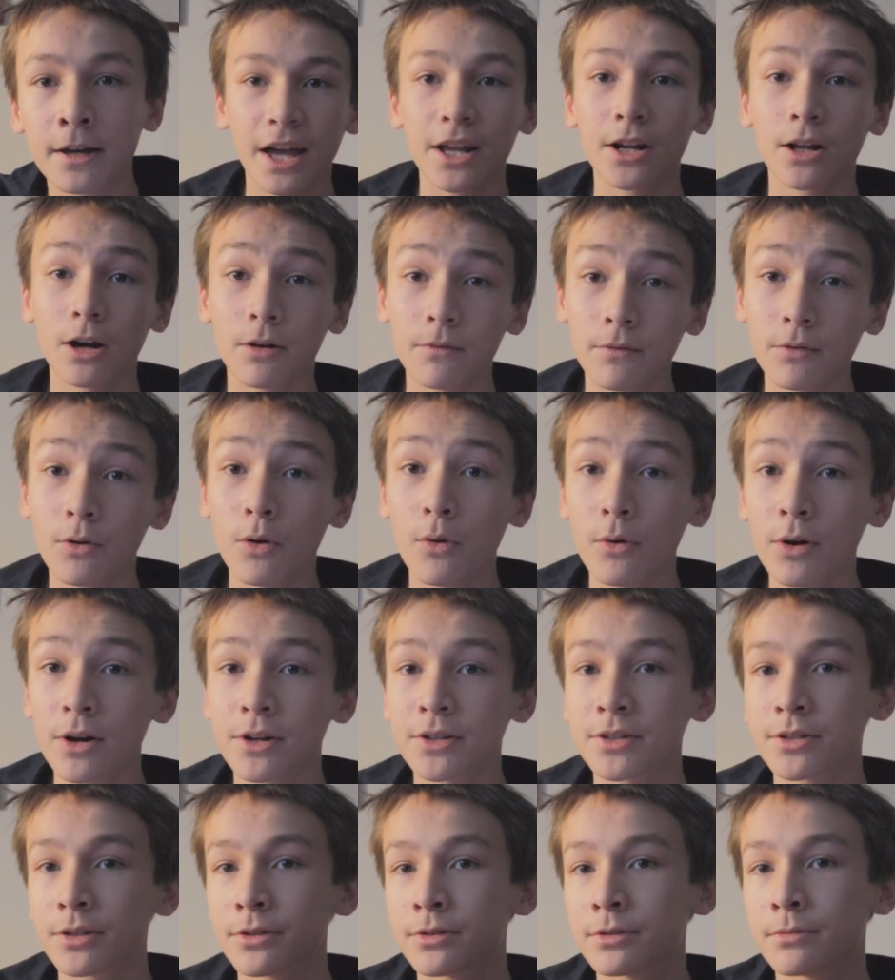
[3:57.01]
And of
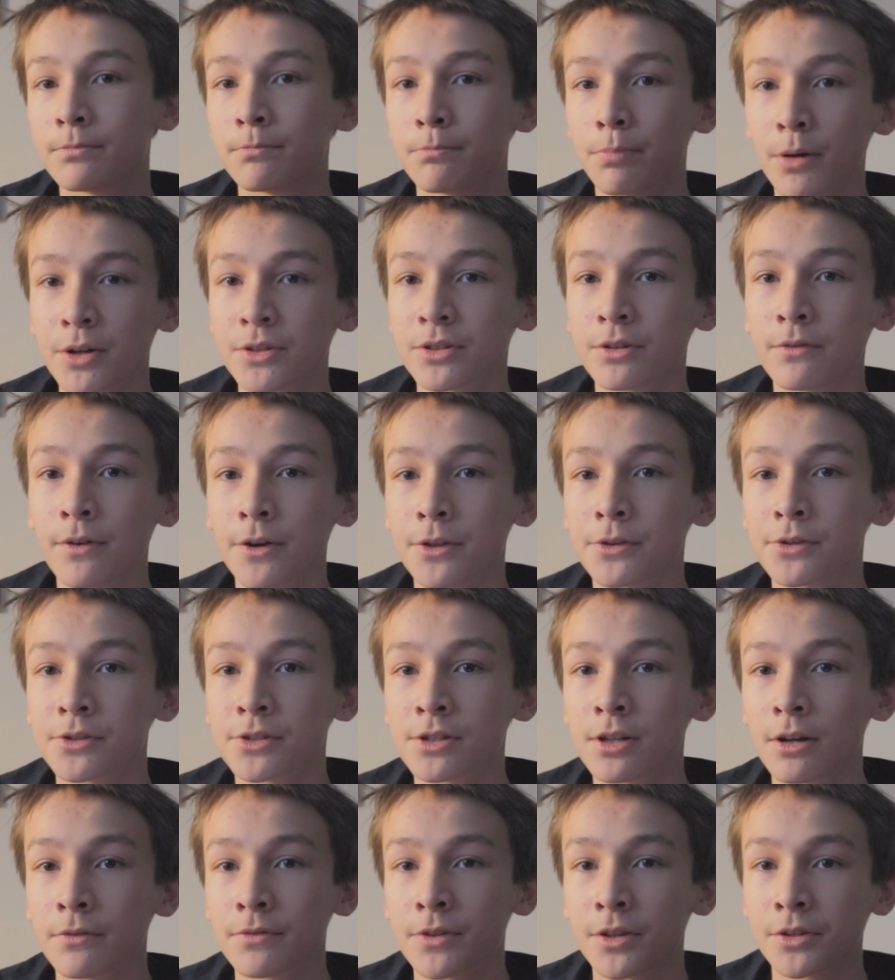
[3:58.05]
course, there's a bunch of other
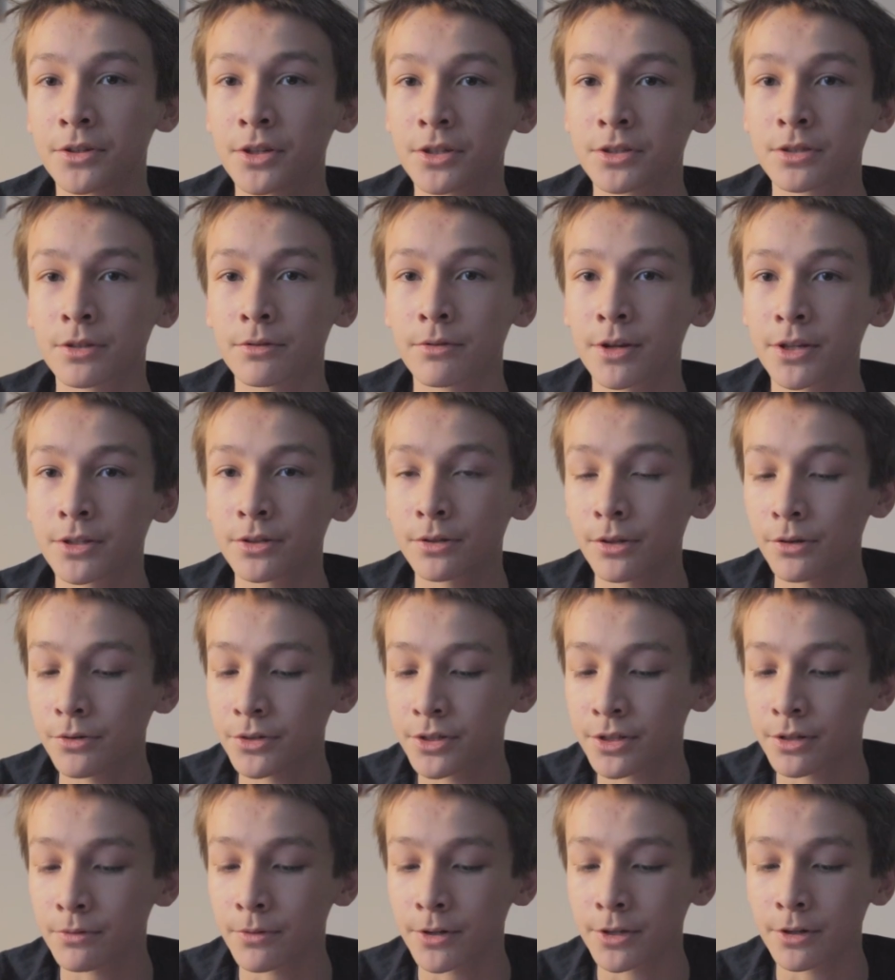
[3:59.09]
stuff than just the
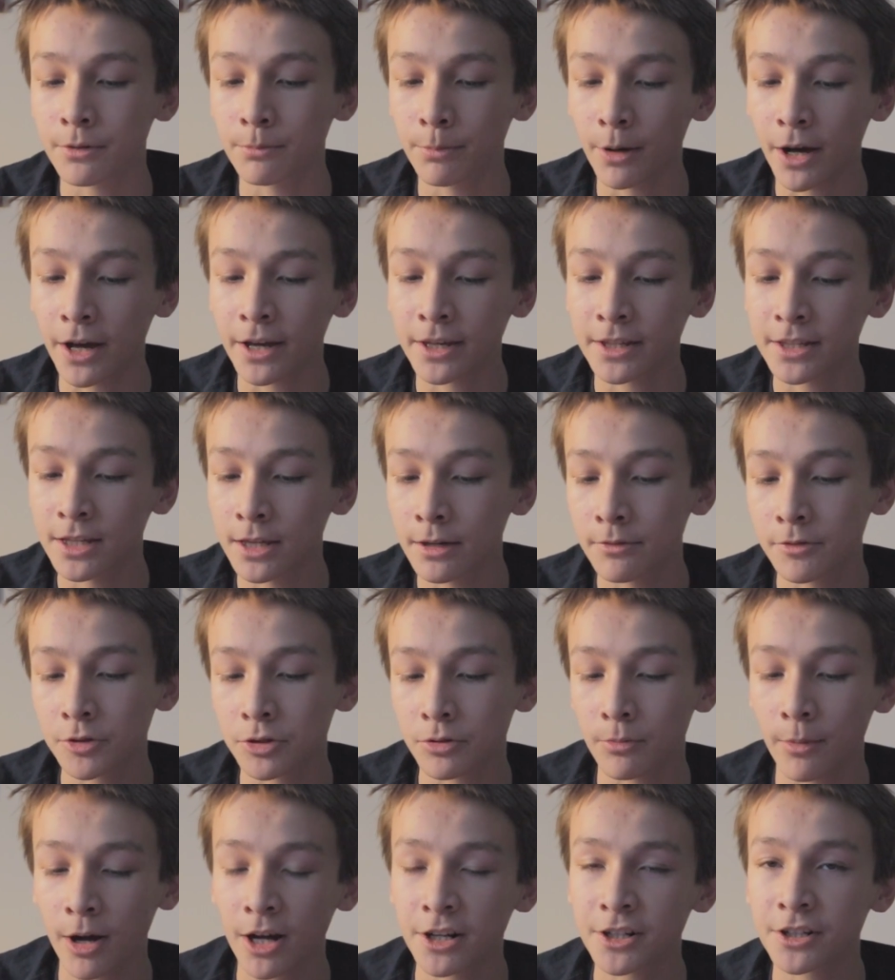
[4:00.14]
resolution when you're buying TVs
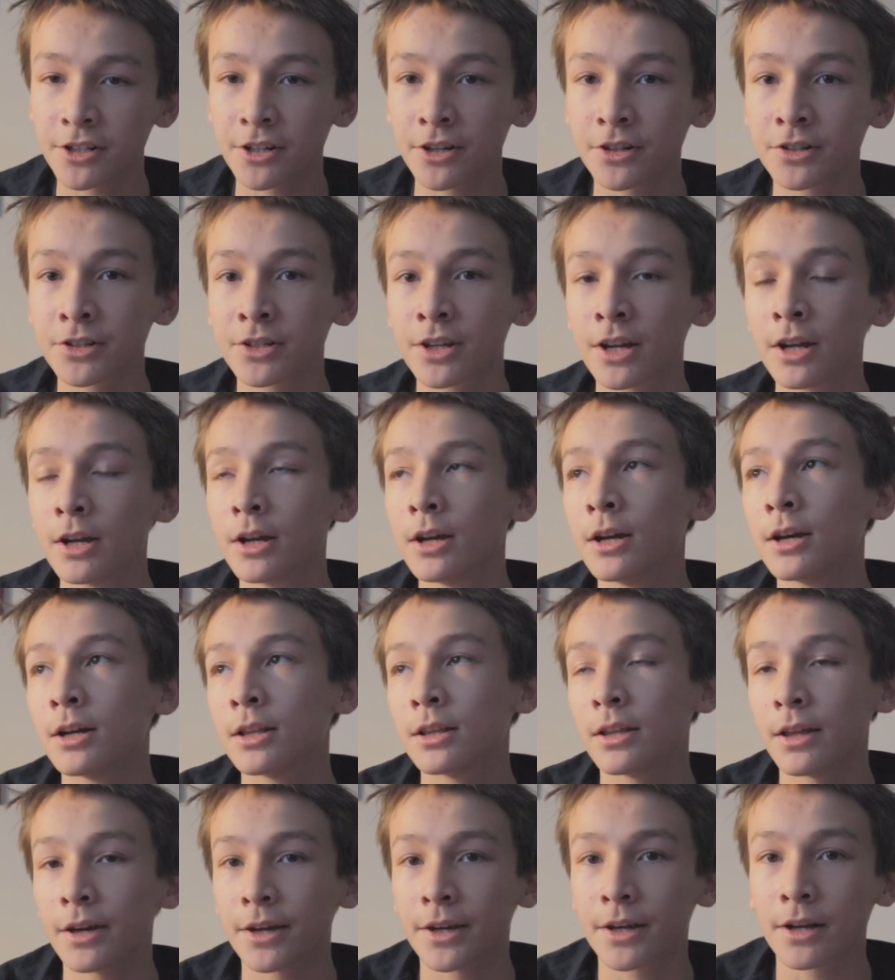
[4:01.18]
or monitors,
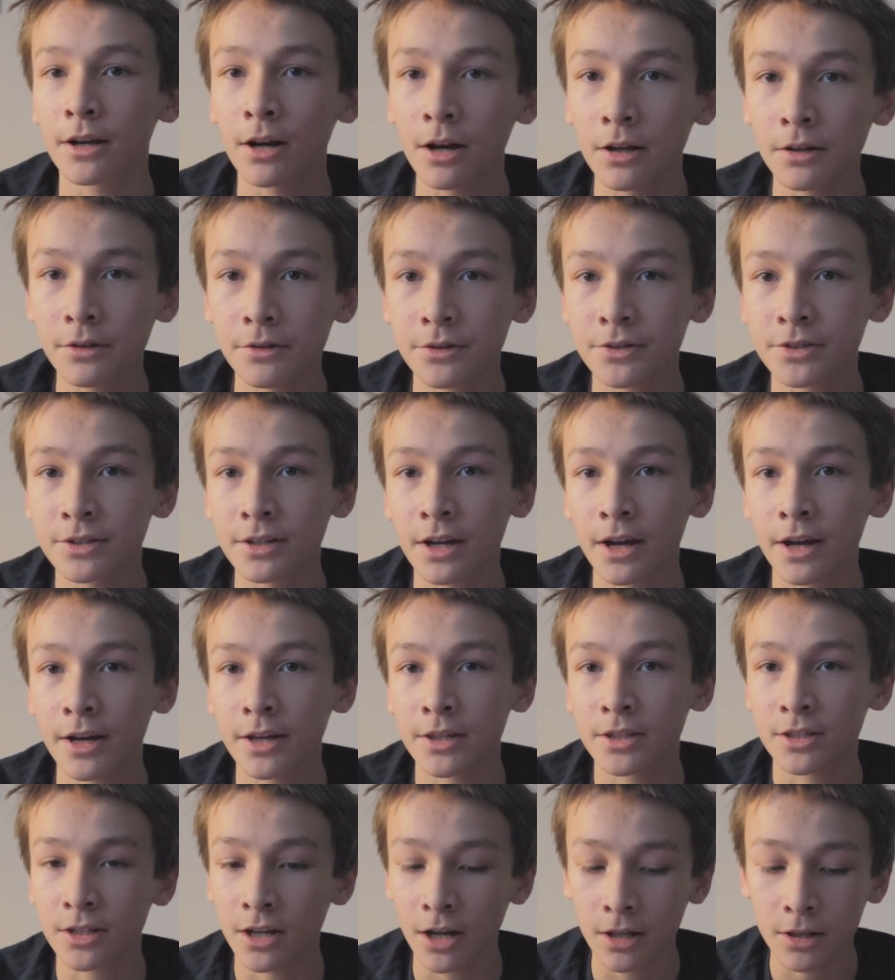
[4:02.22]
like color
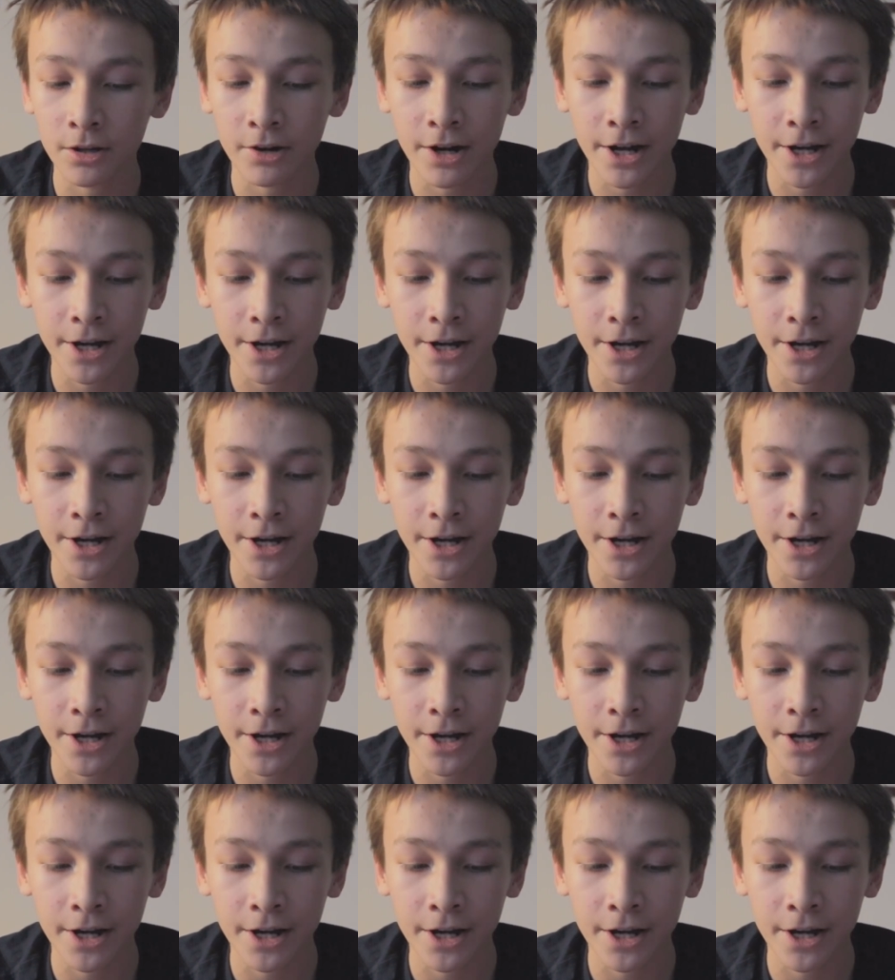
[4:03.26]
science, color